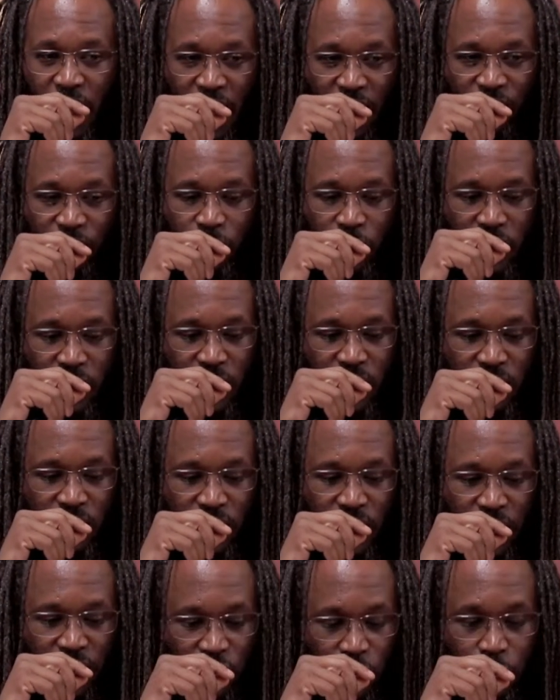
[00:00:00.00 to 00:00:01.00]
Have money
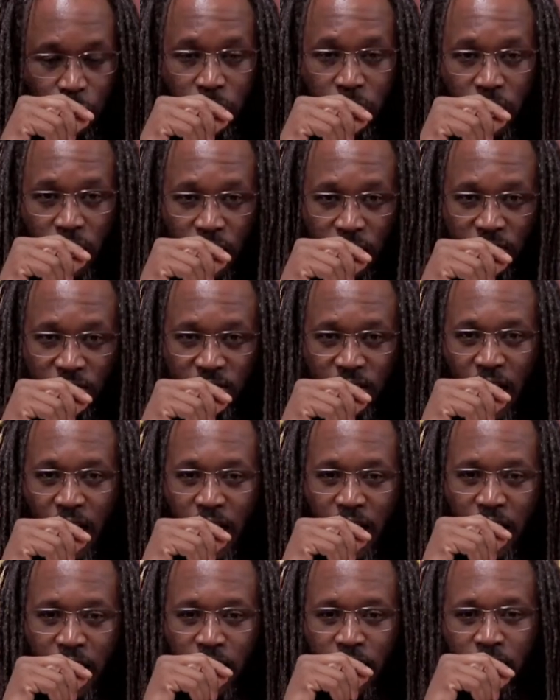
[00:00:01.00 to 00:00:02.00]
that you're putting
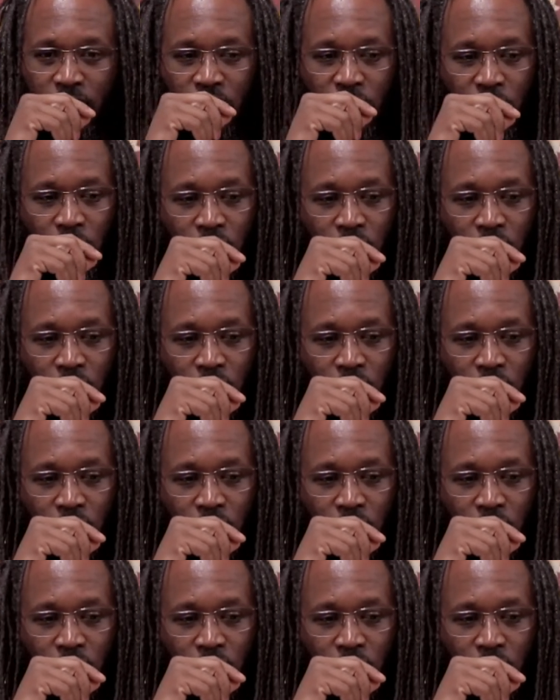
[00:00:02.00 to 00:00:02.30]
aside